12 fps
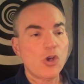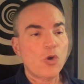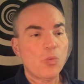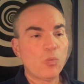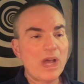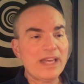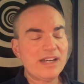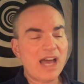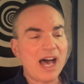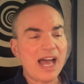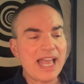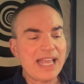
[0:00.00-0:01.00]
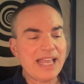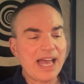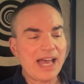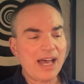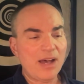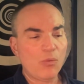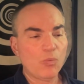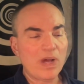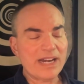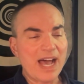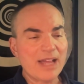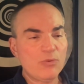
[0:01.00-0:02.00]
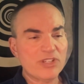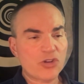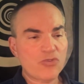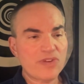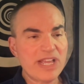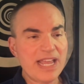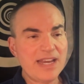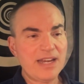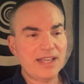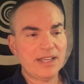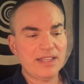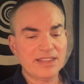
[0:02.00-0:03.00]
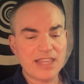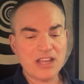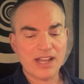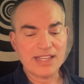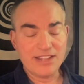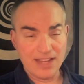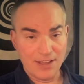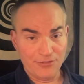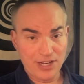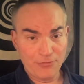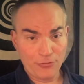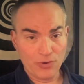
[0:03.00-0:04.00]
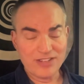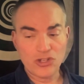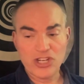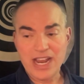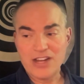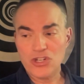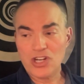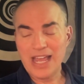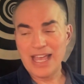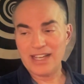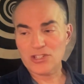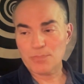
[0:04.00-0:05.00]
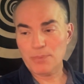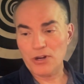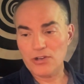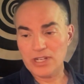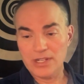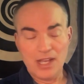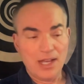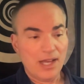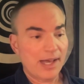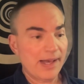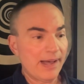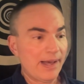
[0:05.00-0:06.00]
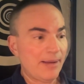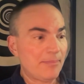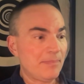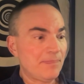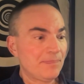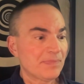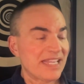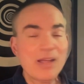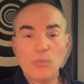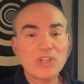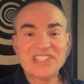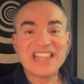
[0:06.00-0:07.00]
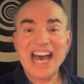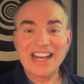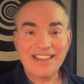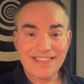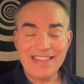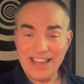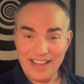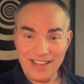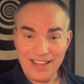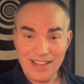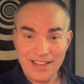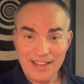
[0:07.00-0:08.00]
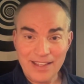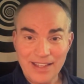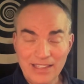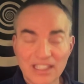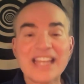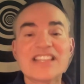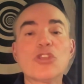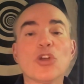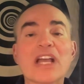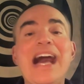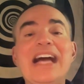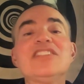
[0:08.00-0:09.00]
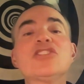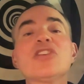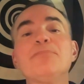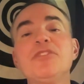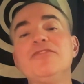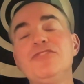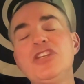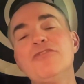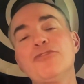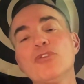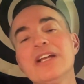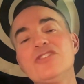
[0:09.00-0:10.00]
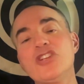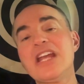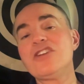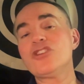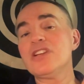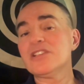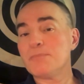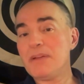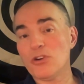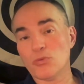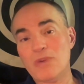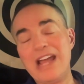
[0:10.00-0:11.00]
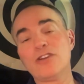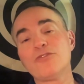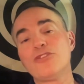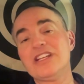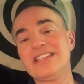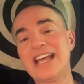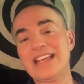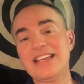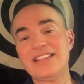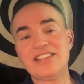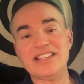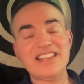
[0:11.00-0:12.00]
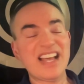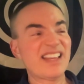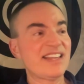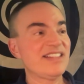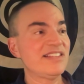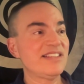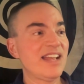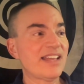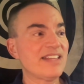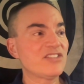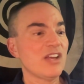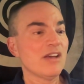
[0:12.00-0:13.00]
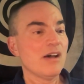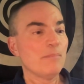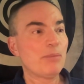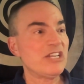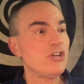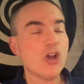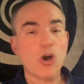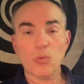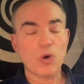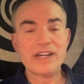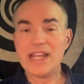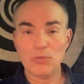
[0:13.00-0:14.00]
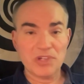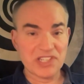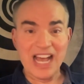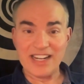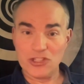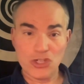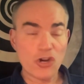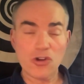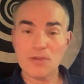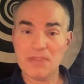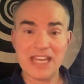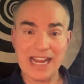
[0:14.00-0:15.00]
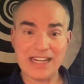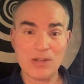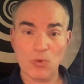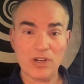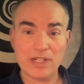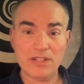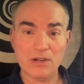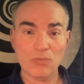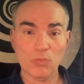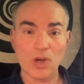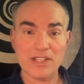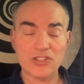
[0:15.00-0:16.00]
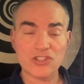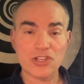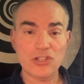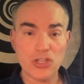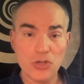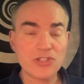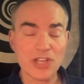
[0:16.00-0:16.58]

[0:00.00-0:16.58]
when I was creating the idea of differentiation expert, it was not a thing. Like the concept of differentiation has been around for decades and decades and decades, but it was not a term that anyone was using